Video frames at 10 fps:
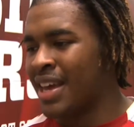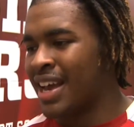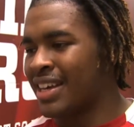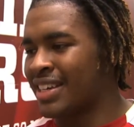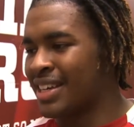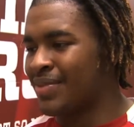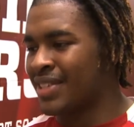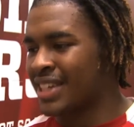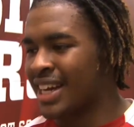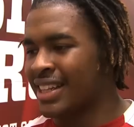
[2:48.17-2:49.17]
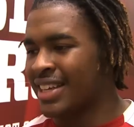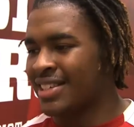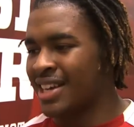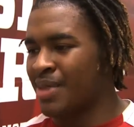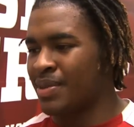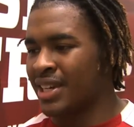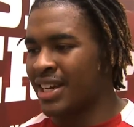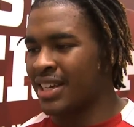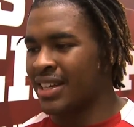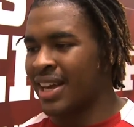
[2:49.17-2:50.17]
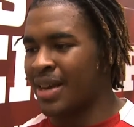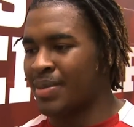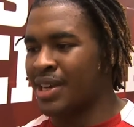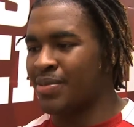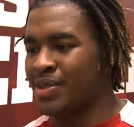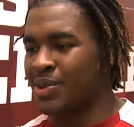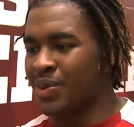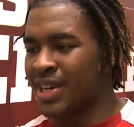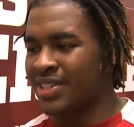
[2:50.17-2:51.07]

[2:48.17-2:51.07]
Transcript: and the defense got that stop at the end of the game to help us win.